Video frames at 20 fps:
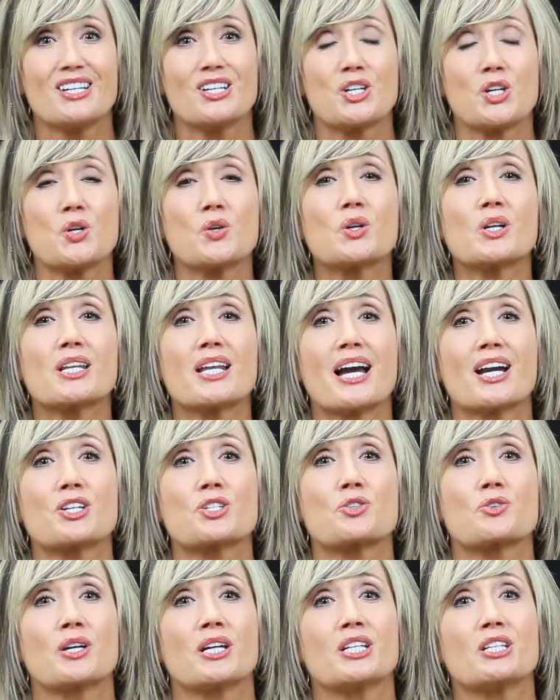Utilize
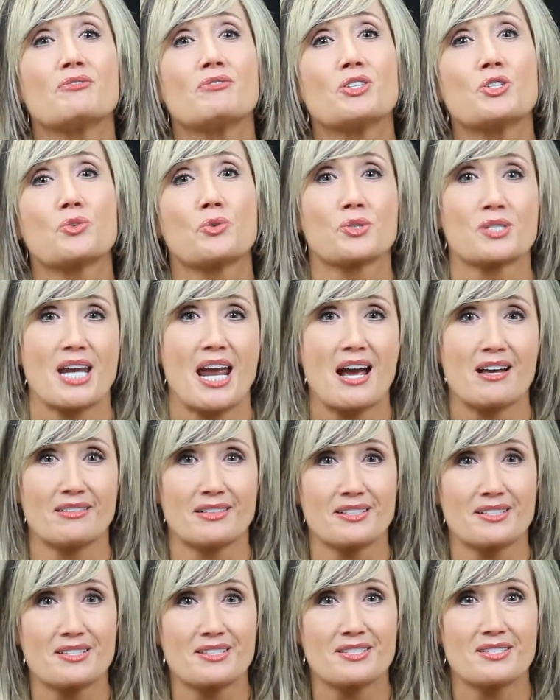your individual
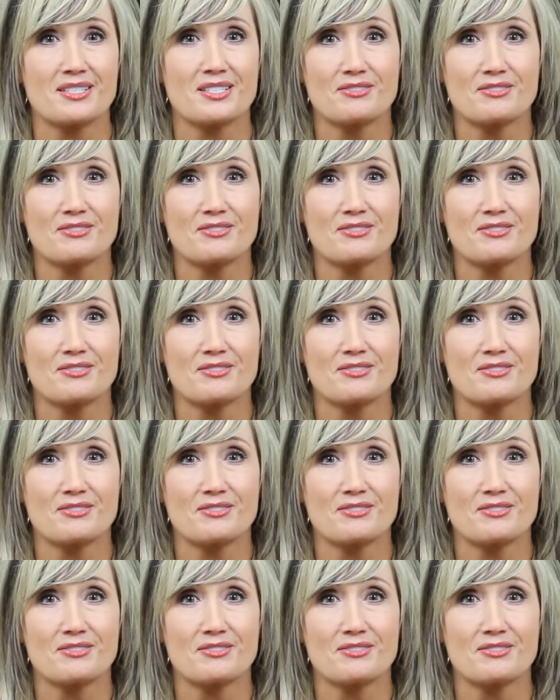talents.